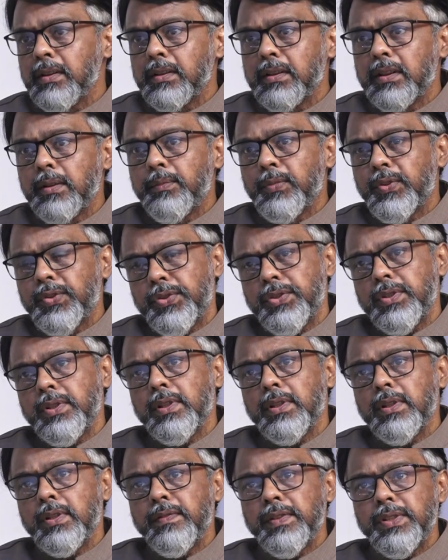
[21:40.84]
the most
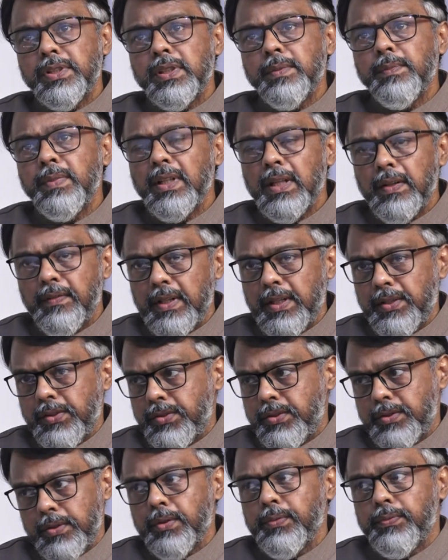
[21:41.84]
visible
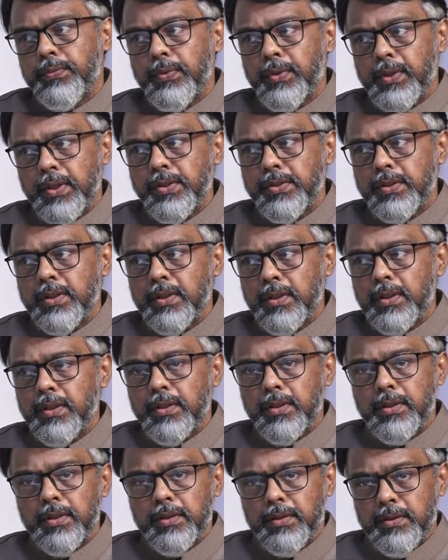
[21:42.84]
evidence for his
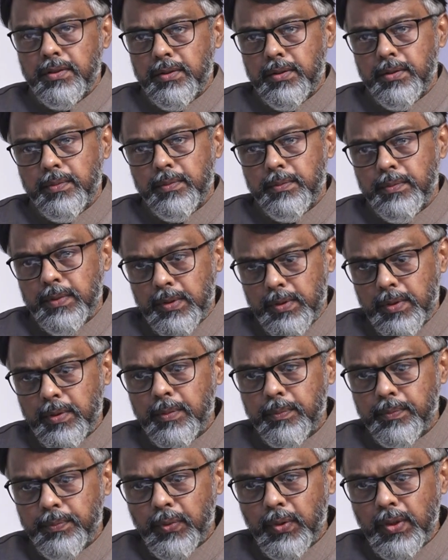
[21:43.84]

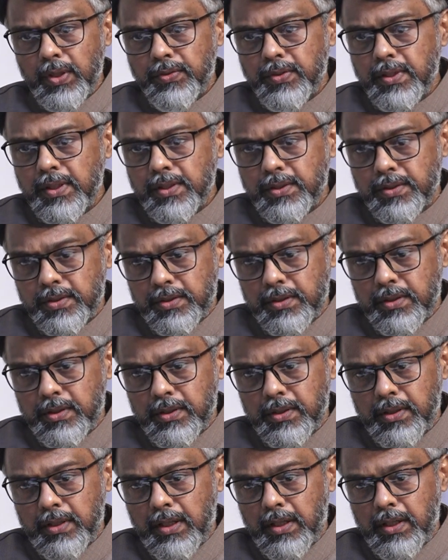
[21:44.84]
policies
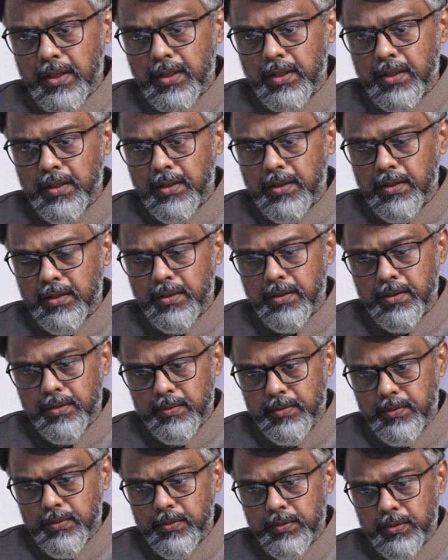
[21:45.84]

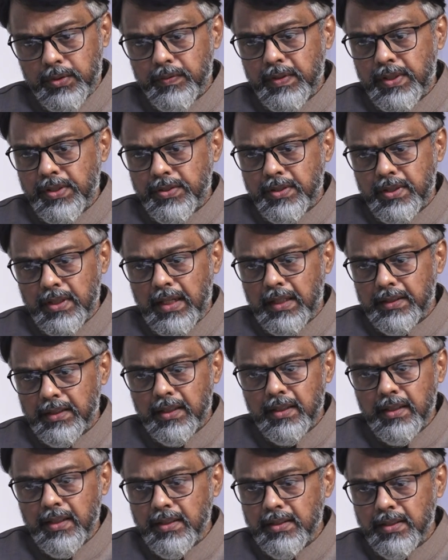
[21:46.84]
towards other
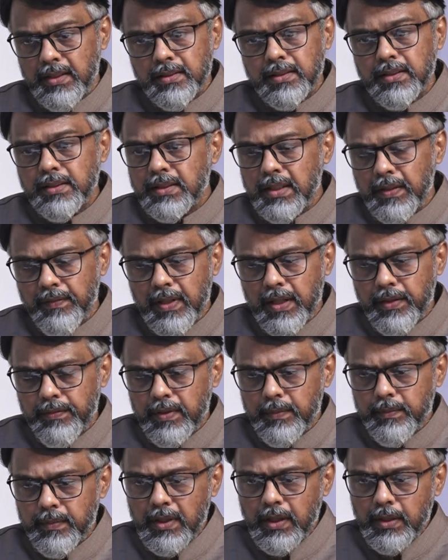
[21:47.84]
religions is evident
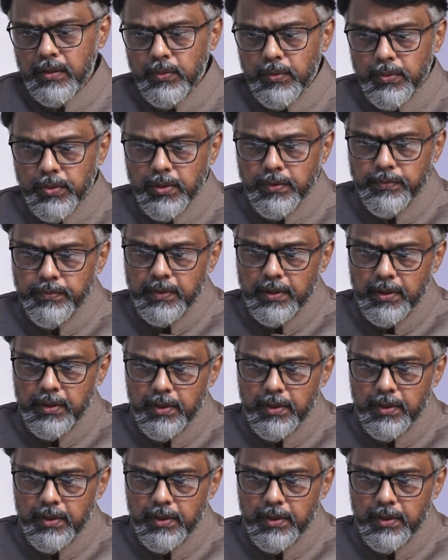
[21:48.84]
from the account of